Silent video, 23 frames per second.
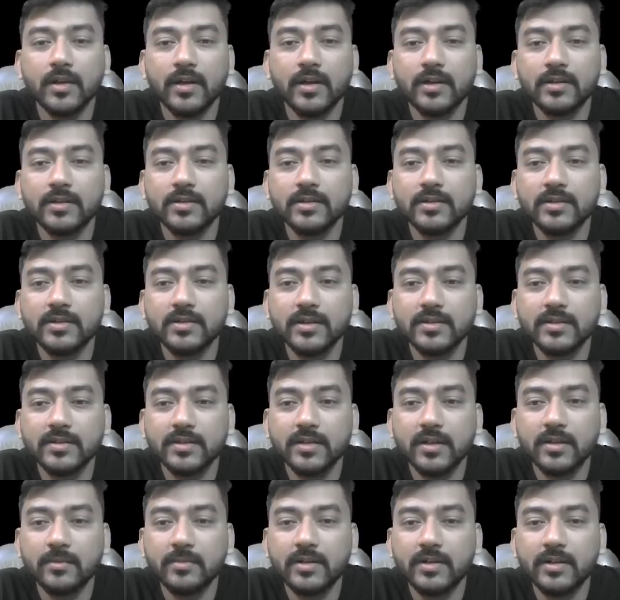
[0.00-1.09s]
and this integration
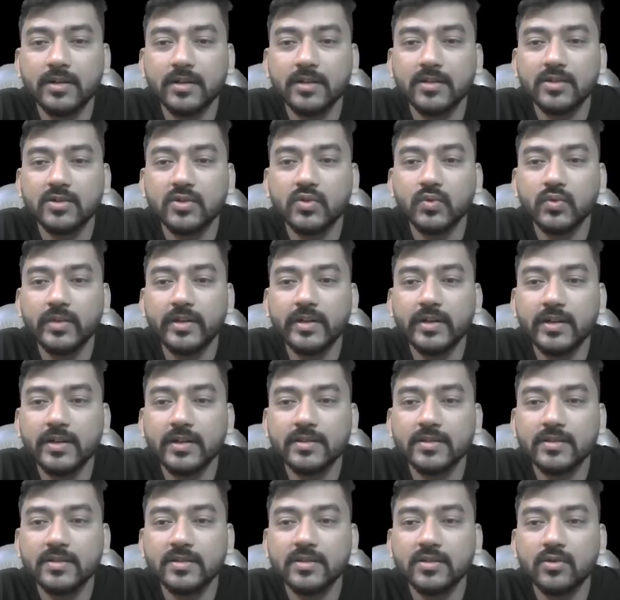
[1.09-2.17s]
can be written as 2
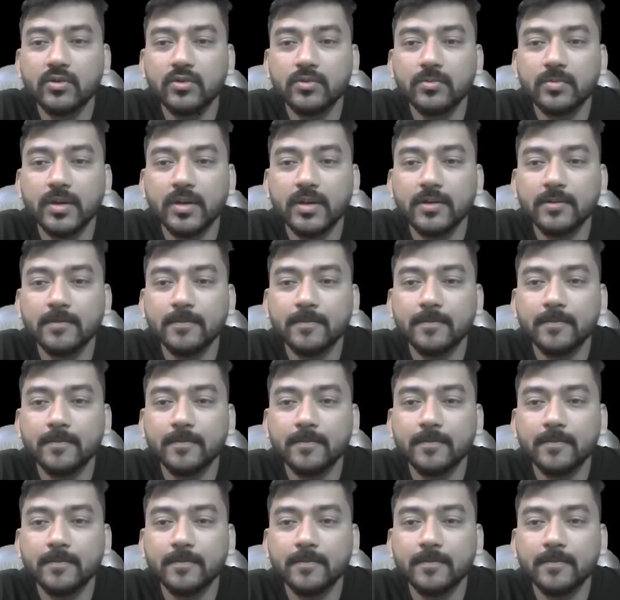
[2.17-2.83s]
integration 0 to pi